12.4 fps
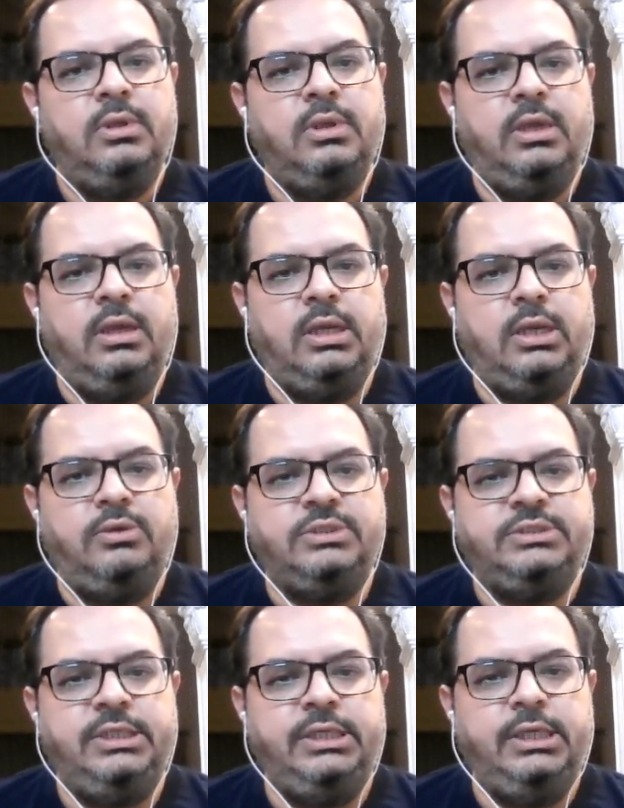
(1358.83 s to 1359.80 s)
And now I
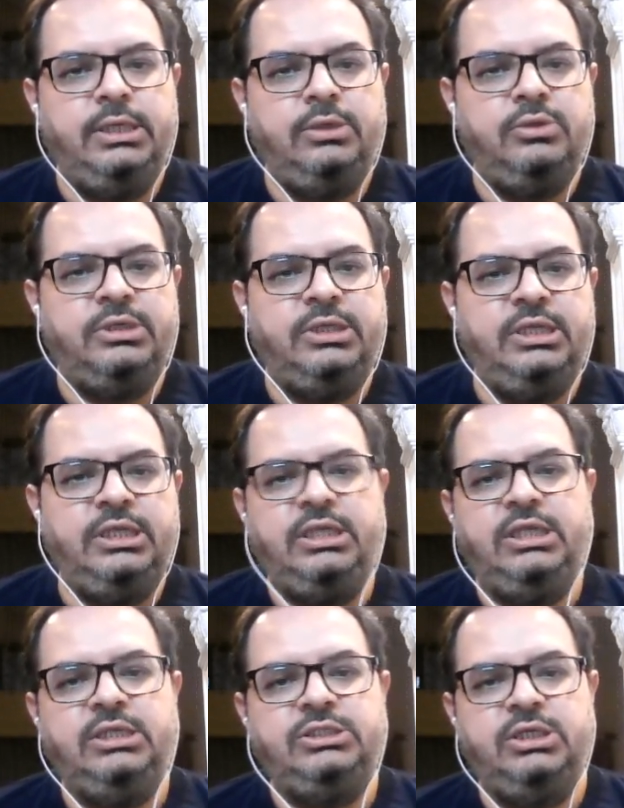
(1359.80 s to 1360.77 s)
cd into the
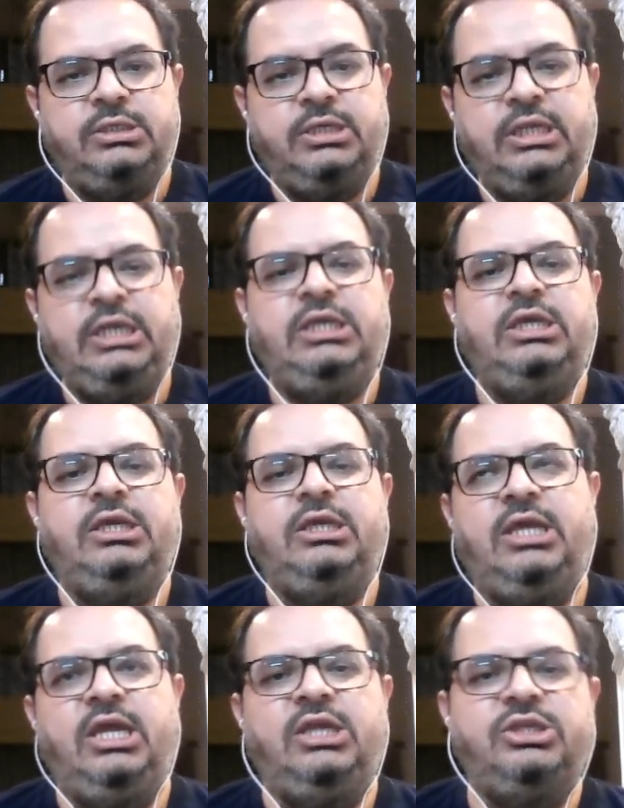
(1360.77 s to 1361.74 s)

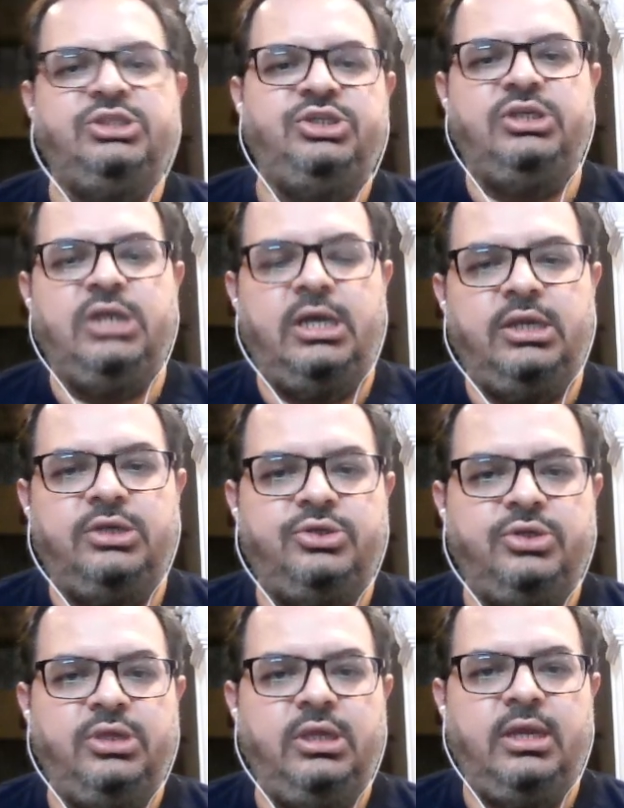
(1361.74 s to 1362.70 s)
TKG
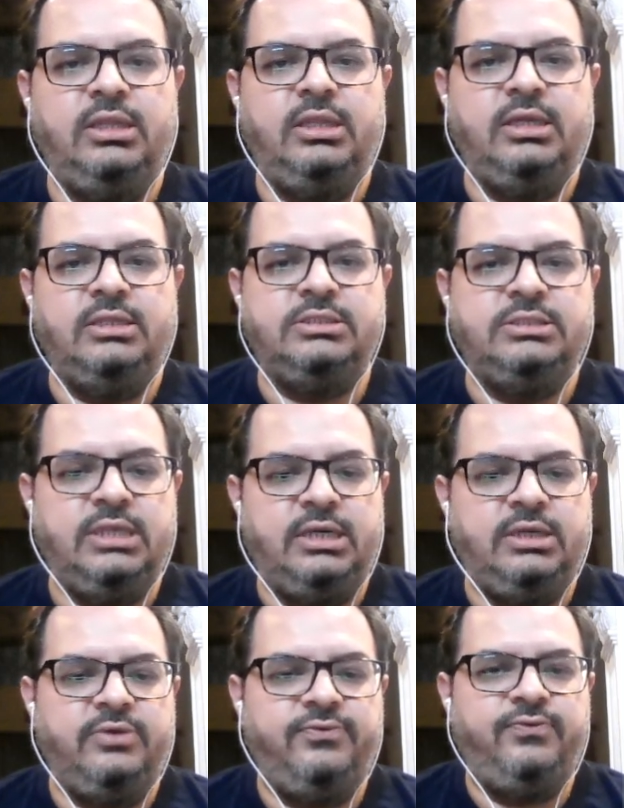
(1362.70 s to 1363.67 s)
directory and then
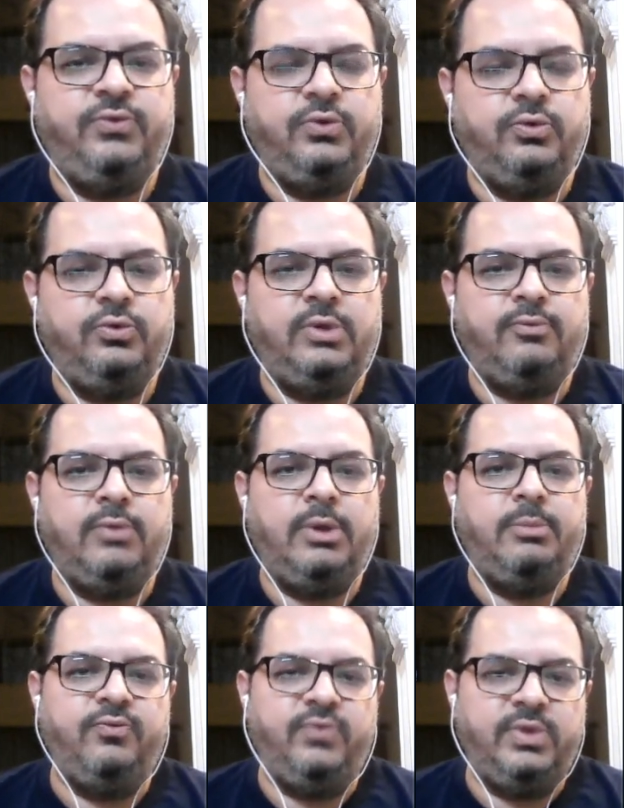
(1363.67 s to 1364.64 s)
set a few
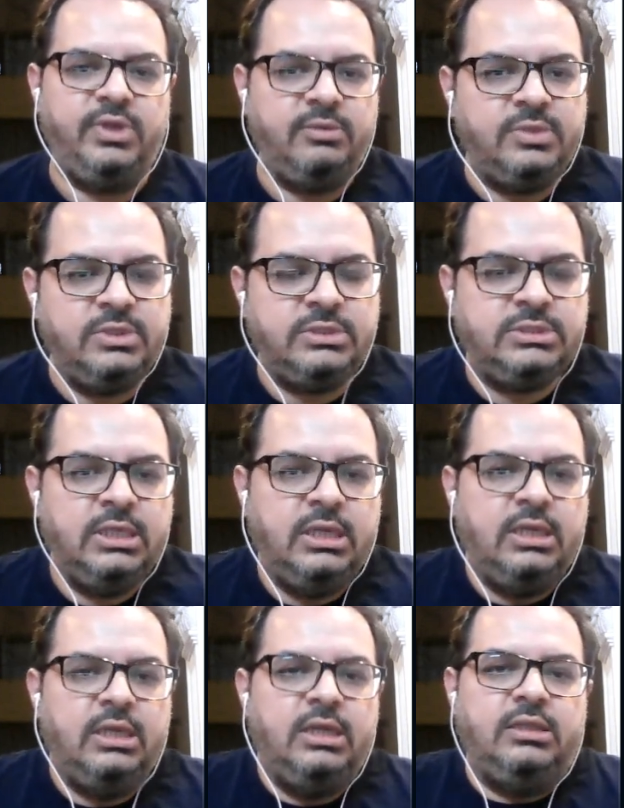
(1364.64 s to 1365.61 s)
environment variables.
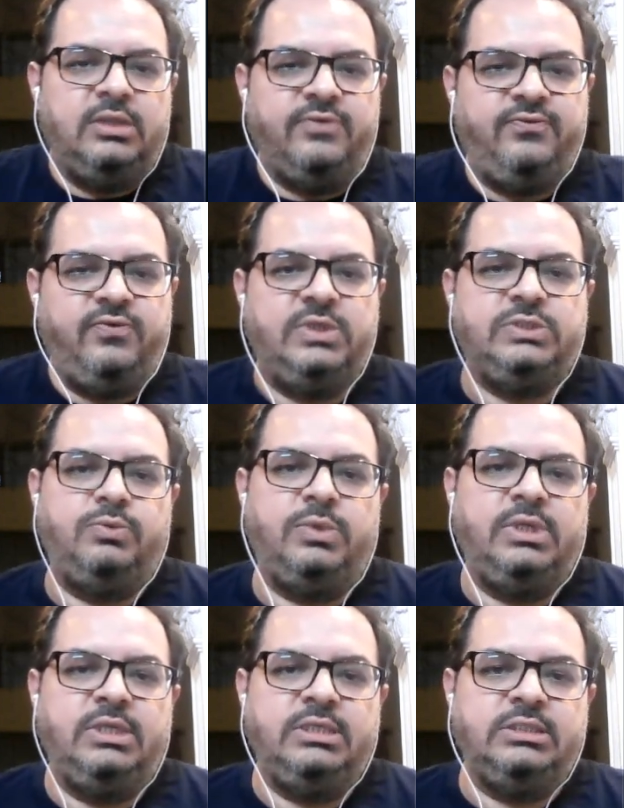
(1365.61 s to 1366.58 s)
The first
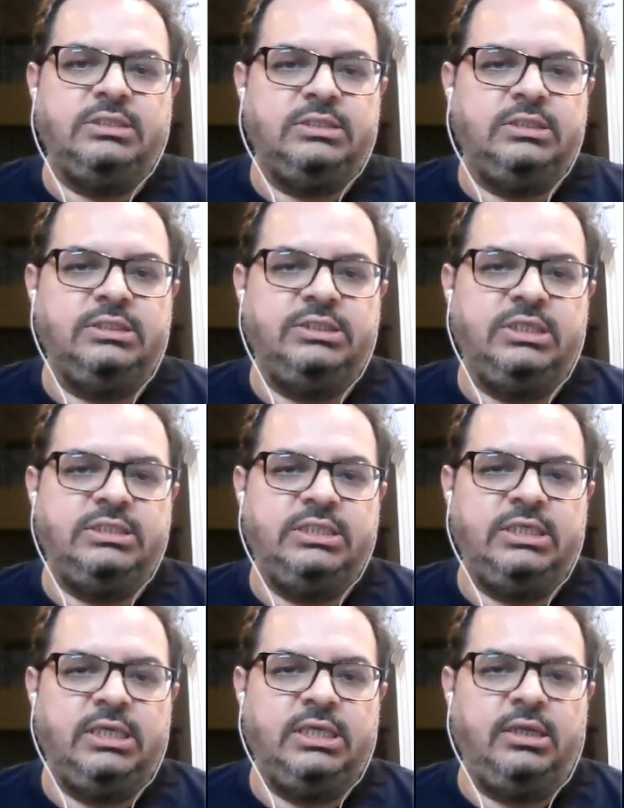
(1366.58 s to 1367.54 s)
one is
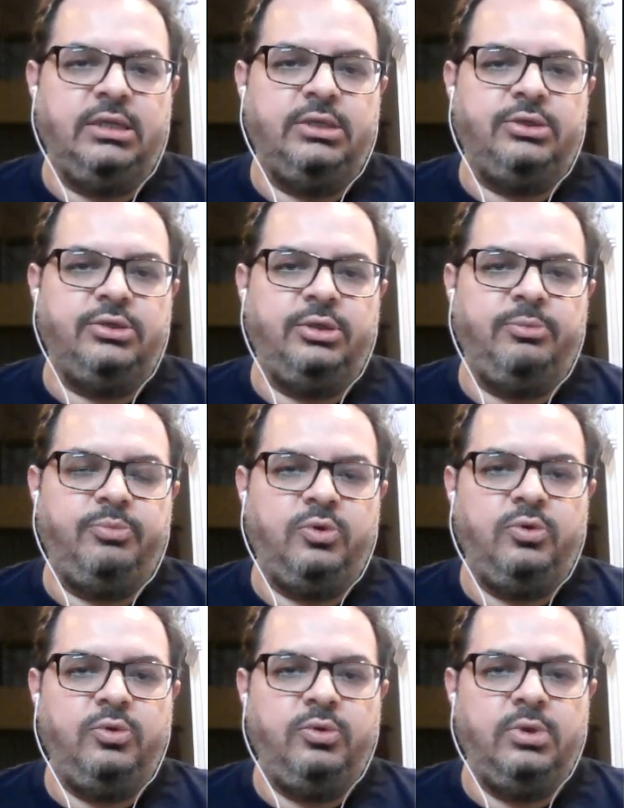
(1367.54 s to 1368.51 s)
JCK git
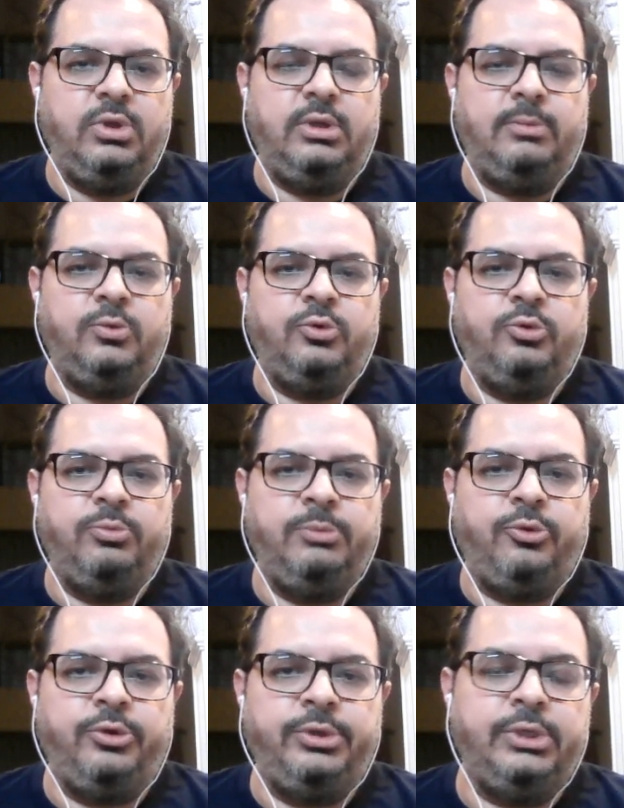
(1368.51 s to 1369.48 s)
repo. I'm going to be
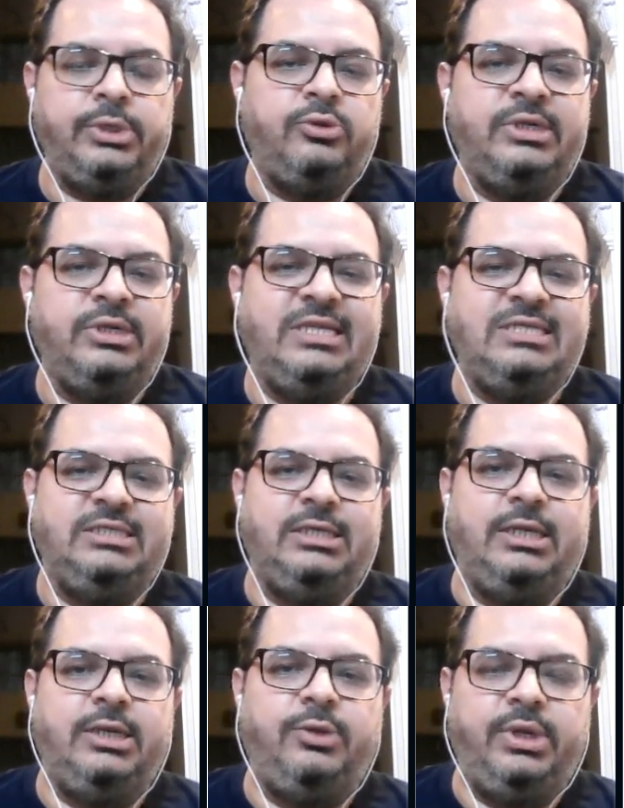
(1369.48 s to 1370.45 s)
pointing to the
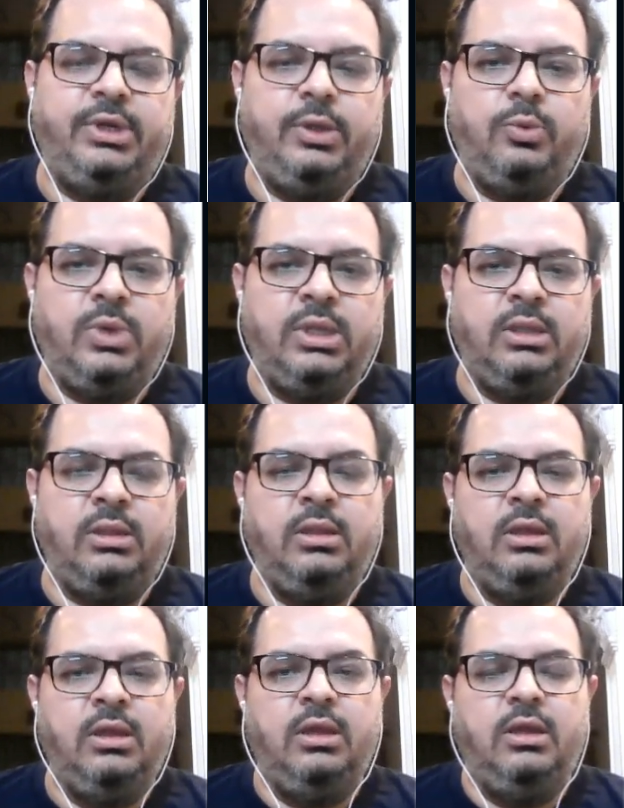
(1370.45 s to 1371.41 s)
TCK21
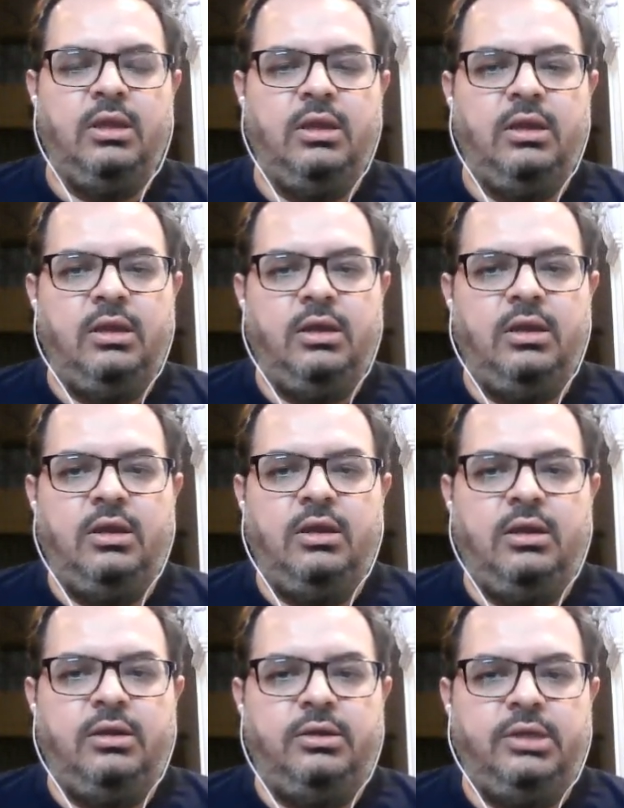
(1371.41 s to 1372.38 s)

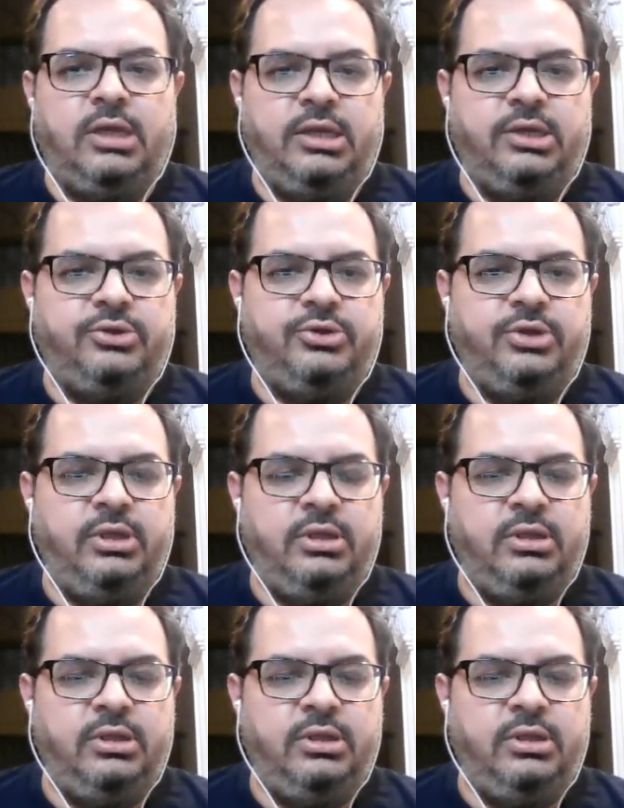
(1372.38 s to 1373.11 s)
directory.